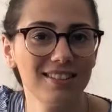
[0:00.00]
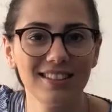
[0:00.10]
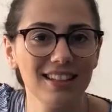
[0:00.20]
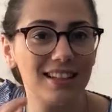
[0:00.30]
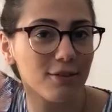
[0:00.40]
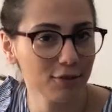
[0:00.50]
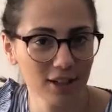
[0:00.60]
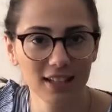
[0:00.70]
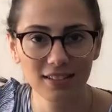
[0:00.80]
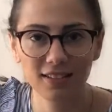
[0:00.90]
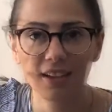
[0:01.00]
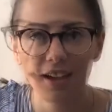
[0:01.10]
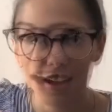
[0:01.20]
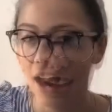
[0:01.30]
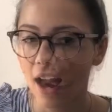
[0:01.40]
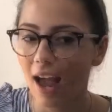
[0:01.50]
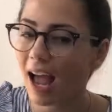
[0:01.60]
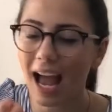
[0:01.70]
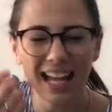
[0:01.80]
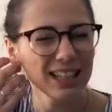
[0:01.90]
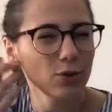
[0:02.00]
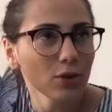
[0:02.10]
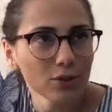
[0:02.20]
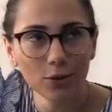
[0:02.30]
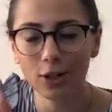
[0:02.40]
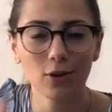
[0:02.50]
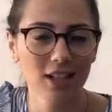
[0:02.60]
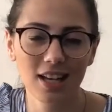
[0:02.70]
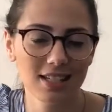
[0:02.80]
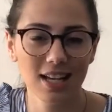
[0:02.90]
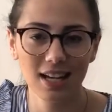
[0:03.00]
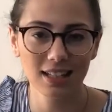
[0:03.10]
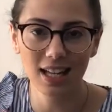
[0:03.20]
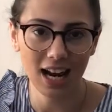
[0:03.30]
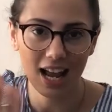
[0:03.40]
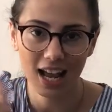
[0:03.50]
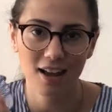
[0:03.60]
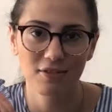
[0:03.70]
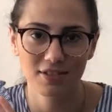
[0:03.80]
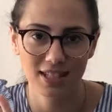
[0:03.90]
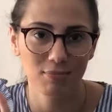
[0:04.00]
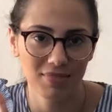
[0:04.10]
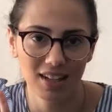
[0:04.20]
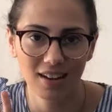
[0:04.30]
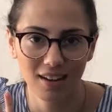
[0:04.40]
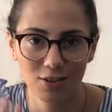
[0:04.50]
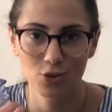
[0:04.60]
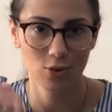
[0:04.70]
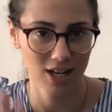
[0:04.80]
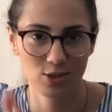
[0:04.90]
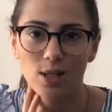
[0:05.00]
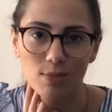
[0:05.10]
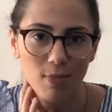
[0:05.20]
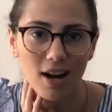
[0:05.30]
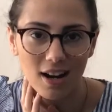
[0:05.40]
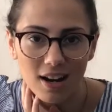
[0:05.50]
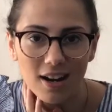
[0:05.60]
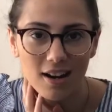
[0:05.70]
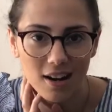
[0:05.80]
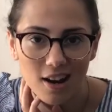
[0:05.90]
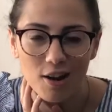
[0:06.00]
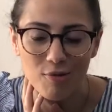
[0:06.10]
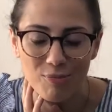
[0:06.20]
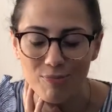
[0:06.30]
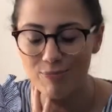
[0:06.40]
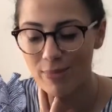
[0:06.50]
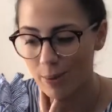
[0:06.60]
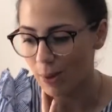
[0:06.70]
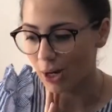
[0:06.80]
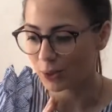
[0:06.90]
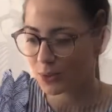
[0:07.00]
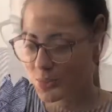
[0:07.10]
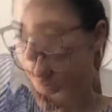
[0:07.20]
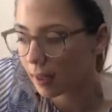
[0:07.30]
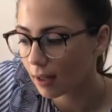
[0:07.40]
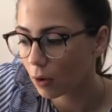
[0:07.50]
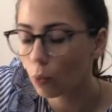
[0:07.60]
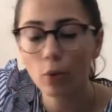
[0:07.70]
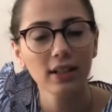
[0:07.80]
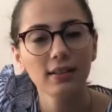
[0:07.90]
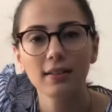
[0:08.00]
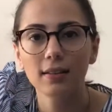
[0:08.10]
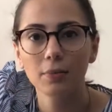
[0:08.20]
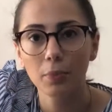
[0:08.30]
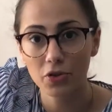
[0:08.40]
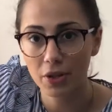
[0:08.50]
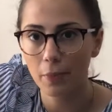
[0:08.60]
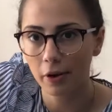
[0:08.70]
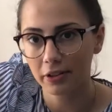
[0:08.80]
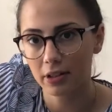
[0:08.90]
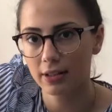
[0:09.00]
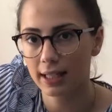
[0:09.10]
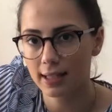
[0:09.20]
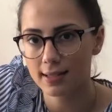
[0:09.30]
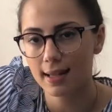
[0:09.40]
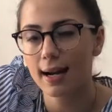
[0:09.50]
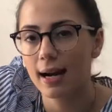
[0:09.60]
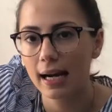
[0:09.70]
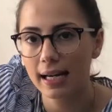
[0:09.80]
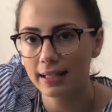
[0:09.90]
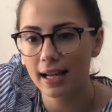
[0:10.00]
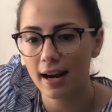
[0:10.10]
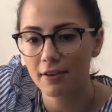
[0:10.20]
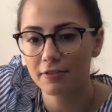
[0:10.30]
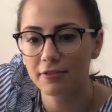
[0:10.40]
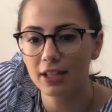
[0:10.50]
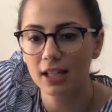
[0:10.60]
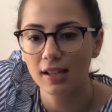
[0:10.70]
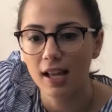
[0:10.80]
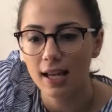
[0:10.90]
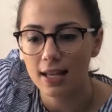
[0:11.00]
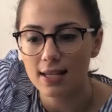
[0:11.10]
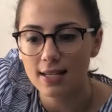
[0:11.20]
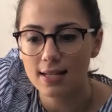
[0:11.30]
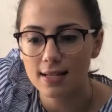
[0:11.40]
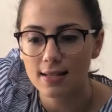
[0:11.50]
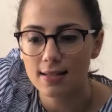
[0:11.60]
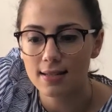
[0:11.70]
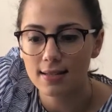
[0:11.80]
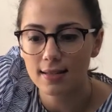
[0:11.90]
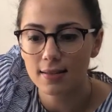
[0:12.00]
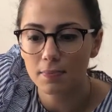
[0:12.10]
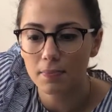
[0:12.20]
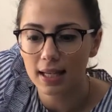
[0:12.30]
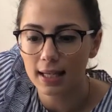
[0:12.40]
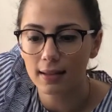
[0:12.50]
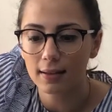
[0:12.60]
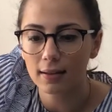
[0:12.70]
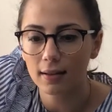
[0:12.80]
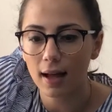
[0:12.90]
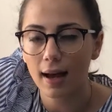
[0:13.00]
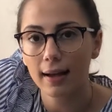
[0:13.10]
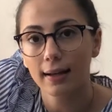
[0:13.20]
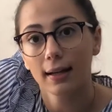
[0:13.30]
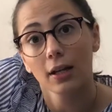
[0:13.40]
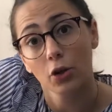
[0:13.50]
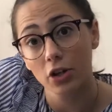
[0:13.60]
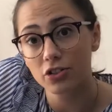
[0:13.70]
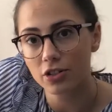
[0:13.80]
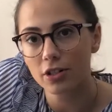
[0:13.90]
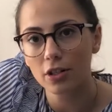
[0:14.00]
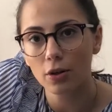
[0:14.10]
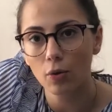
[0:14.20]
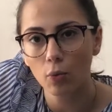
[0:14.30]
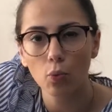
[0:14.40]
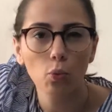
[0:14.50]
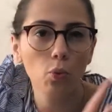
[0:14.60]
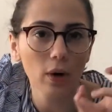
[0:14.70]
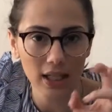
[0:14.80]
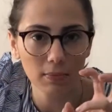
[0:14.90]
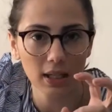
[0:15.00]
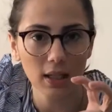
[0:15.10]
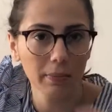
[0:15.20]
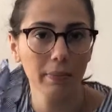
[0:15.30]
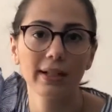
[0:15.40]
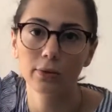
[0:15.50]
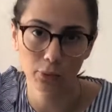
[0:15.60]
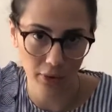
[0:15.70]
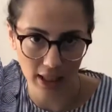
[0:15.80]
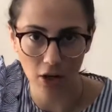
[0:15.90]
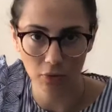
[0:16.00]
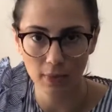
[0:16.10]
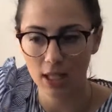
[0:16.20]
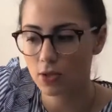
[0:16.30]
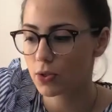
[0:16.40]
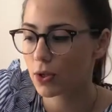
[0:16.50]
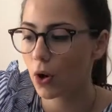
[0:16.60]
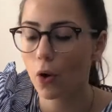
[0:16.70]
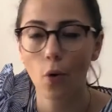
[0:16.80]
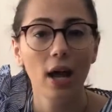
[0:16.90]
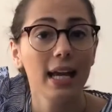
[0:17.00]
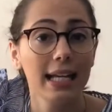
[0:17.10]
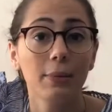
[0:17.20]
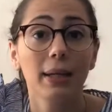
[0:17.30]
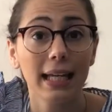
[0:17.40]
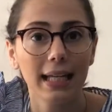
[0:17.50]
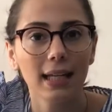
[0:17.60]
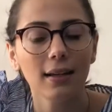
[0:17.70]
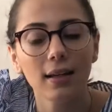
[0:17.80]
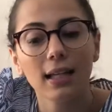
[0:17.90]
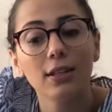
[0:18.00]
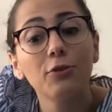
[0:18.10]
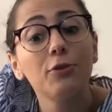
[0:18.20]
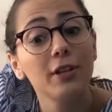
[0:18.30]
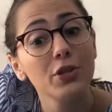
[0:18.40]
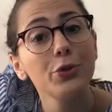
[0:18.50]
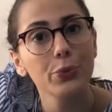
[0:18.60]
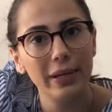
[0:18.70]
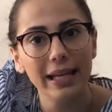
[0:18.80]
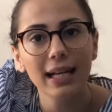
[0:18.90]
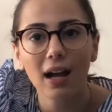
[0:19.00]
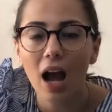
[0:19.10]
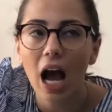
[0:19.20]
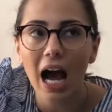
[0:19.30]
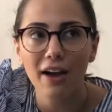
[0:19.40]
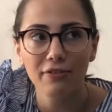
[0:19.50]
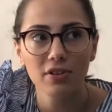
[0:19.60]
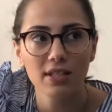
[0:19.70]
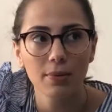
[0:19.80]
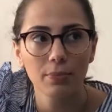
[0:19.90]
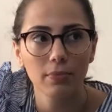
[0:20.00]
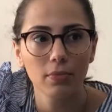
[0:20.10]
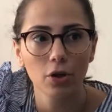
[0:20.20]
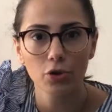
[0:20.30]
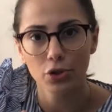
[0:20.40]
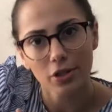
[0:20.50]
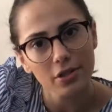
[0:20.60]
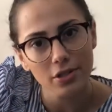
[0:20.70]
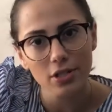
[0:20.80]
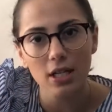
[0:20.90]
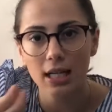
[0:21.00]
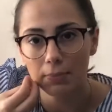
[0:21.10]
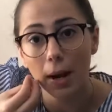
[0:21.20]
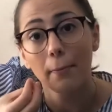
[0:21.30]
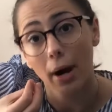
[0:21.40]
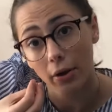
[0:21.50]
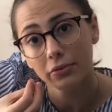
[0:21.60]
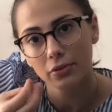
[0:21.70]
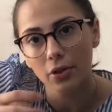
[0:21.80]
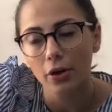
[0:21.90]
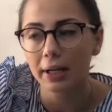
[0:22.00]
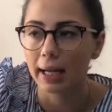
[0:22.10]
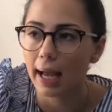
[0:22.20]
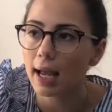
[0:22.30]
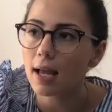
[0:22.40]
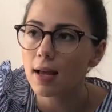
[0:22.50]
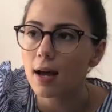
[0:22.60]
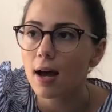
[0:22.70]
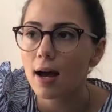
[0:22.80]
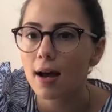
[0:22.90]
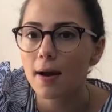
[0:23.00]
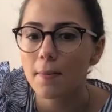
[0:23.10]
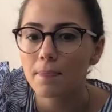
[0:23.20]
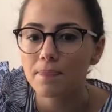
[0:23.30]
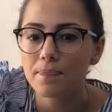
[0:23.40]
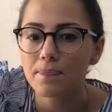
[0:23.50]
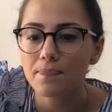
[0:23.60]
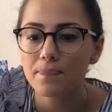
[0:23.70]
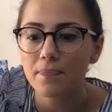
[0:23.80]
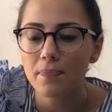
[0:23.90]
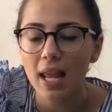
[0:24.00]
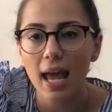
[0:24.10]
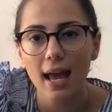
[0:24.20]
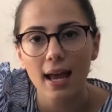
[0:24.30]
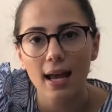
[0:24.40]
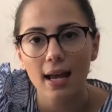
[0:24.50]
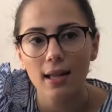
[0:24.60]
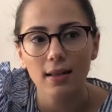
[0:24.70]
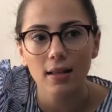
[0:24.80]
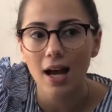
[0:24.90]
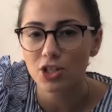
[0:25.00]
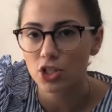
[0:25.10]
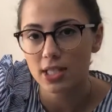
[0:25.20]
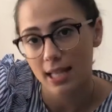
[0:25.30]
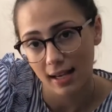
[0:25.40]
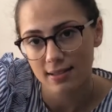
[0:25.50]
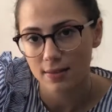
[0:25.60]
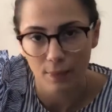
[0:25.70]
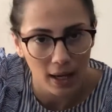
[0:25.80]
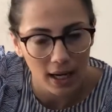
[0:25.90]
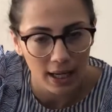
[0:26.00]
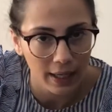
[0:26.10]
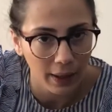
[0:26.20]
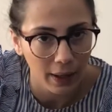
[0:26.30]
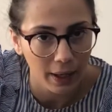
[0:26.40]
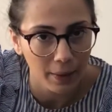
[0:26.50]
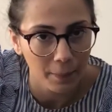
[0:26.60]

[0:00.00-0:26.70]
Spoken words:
the different. I don't recognize that I have something strange in my mouth. One of the most important things that I feel is being like a doctor with me but without me. So in the beginning, in the first week, I feel some ulcers in my mouth, and I just text my